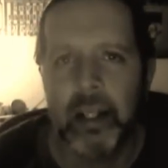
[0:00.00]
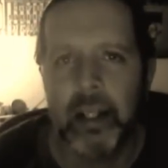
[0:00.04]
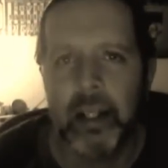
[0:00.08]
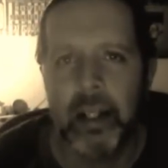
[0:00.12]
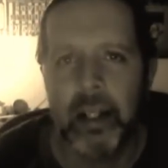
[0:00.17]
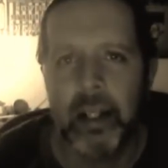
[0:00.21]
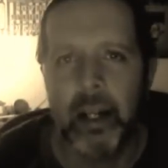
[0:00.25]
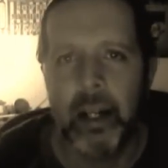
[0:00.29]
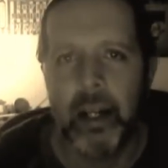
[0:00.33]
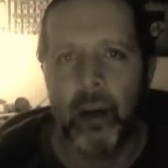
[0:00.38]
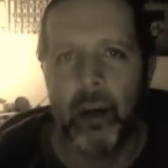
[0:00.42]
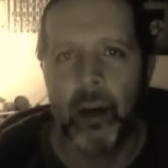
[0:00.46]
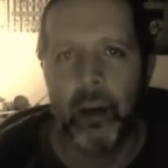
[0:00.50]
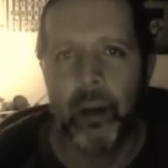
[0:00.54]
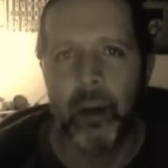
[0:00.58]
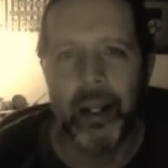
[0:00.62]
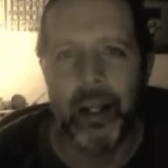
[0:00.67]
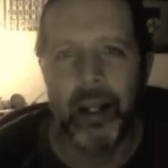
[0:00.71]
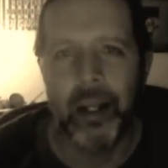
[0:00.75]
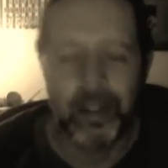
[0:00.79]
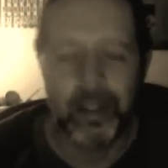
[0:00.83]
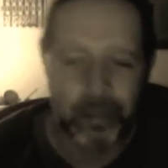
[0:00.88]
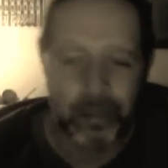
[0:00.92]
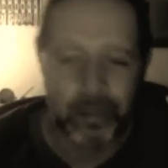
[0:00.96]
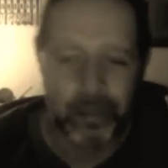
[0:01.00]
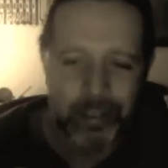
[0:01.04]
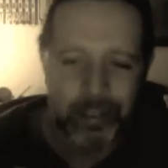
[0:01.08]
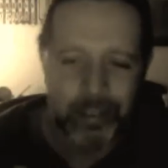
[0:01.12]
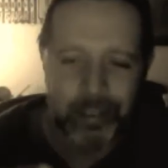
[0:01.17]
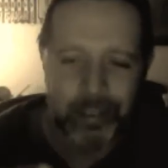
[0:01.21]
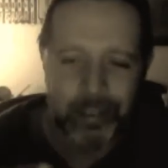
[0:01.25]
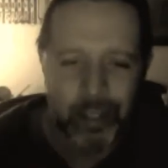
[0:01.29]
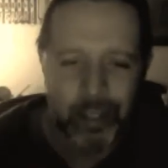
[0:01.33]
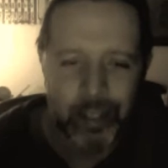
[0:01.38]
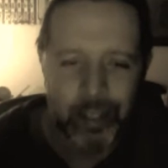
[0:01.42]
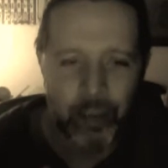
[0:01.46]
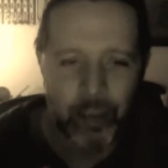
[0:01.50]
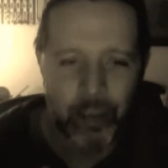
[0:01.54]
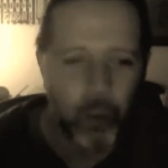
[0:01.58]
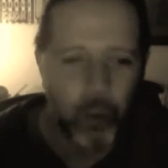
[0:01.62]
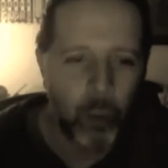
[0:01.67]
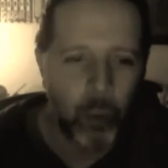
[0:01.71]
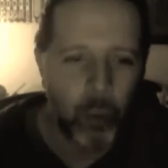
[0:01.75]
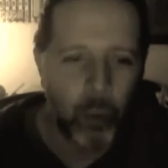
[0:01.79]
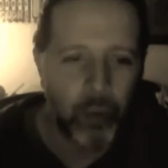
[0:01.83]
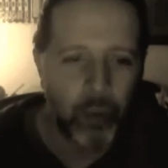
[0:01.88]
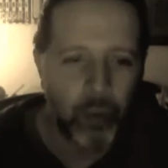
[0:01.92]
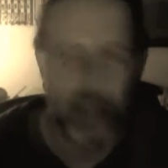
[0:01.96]
You know, uh, you know the
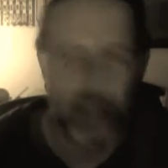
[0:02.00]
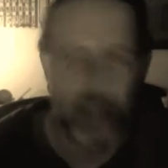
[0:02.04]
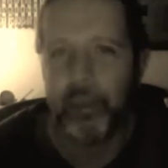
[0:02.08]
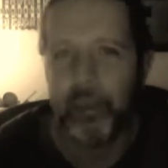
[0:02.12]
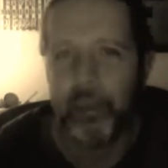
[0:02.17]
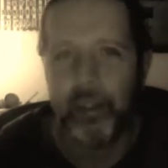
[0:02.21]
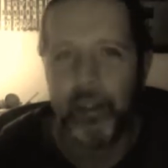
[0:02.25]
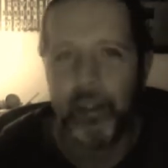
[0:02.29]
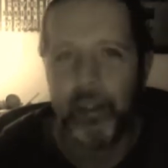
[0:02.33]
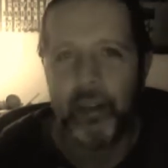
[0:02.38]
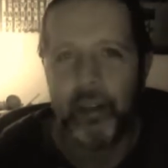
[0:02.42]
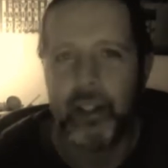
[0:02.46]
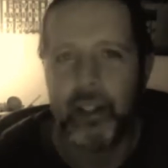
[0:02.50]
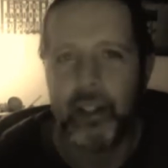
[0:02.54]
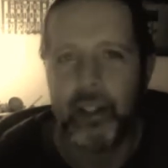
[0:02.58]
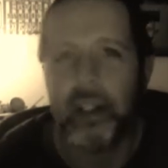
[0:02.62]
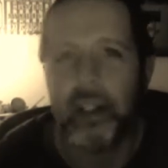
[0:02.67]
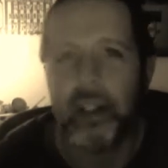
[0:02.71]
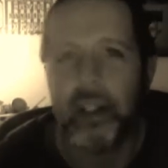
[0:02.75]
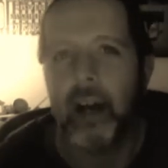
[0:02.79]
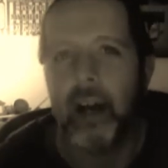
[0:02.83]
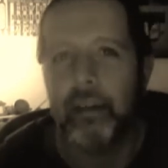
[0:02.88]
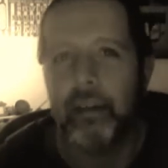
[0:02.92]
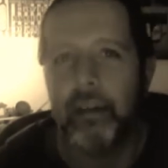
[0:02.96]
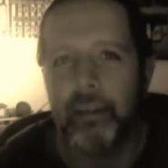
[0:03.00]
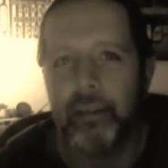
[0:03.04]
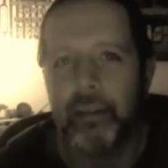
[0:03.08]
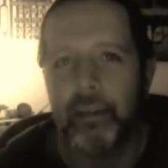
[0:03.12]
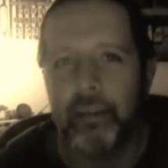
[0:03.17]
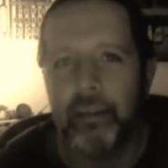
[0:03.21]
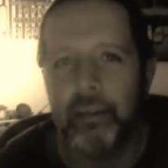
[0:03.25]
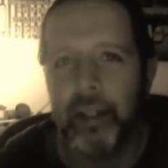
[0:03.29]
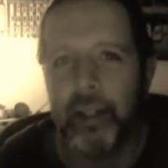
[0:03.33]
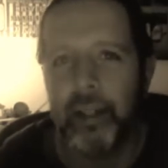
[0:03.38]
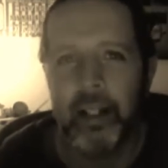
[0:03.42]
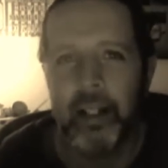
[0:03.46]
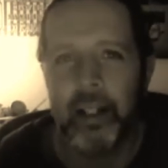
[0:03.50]
whole thing with the, the glove,